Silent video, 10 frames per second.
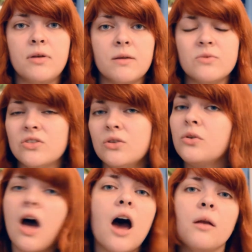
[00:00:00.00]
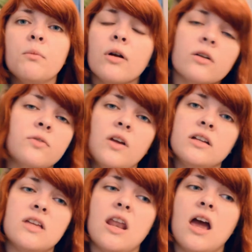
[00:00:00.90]
but I'm still not
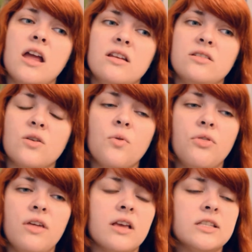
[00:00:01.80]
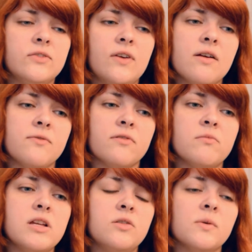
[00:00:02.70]
perfect, and I don't think it's fair for
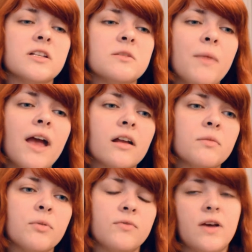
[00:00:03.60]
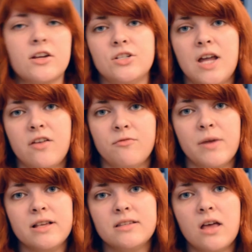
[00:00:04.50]
me to expect perfection out of
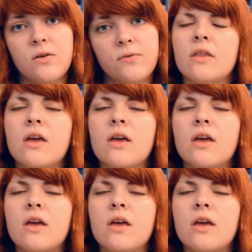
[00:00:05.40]
myself.